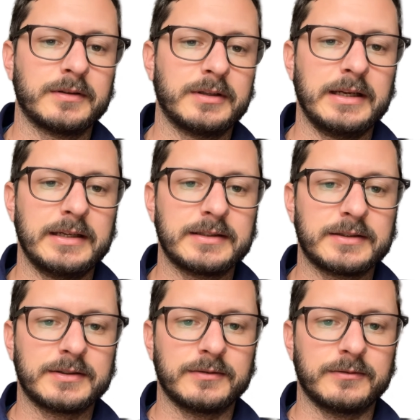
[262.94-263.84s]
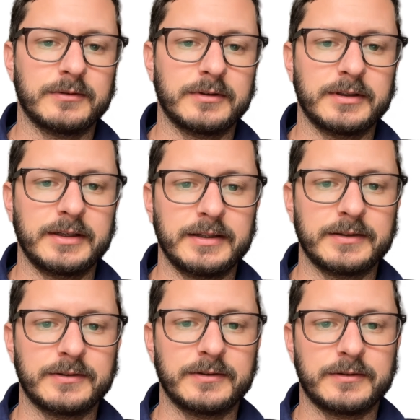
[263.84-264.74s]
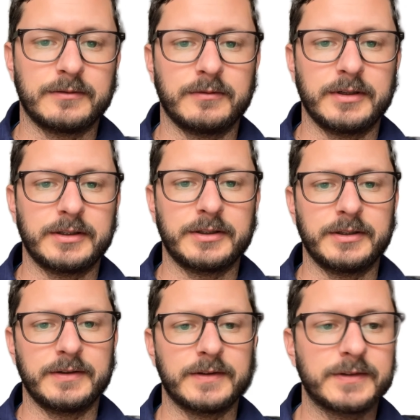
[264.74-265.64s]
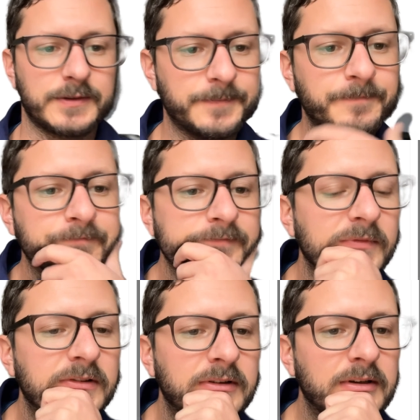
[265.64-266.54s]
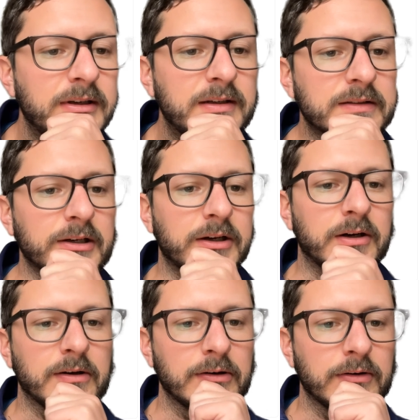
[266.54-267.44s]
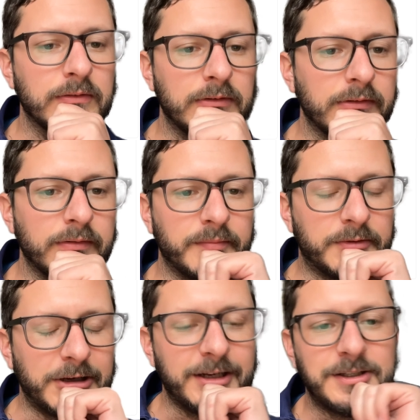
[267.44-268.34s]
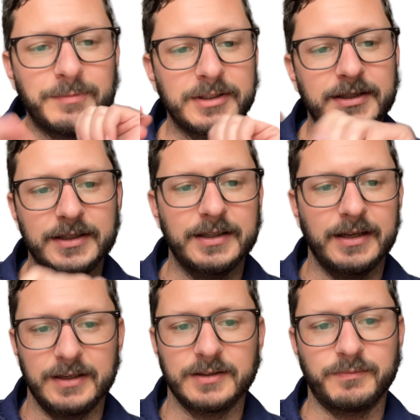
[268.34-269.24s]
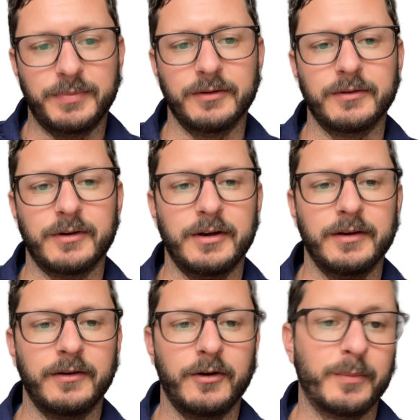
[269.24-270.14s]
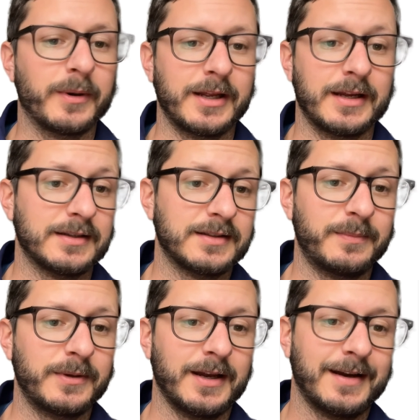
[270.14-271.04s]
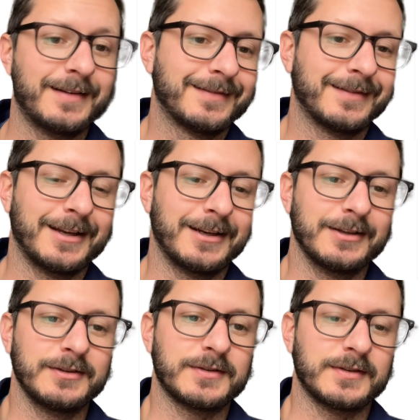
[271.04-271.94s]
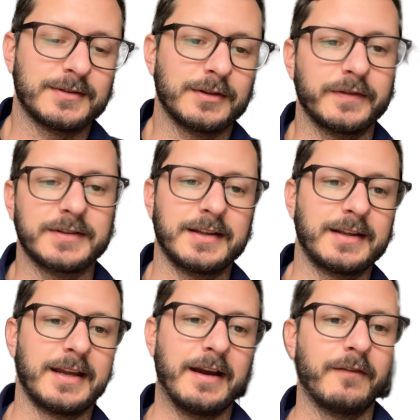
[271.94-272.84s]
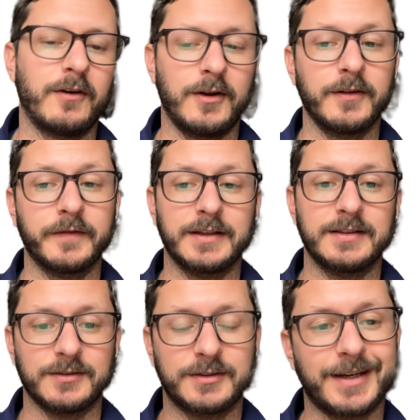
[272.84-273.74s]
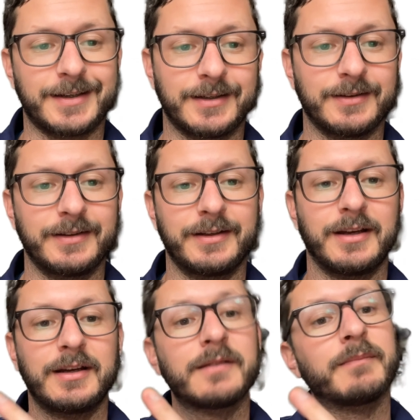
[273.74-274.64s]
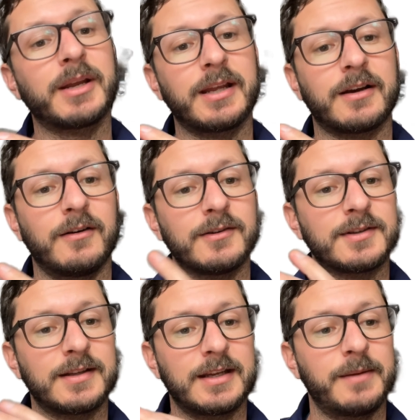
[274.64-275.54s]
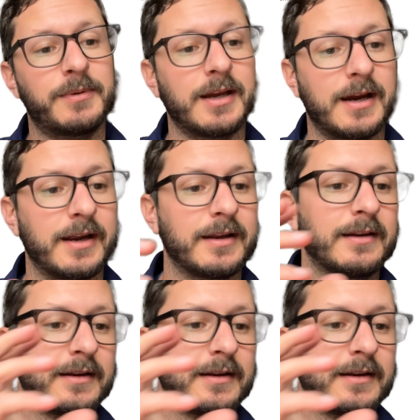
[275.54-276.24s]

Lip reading: tasks or answer questions. So ChatGPT is built on OpenAI's API. That is a service that they have. All of these are technically making calls to the API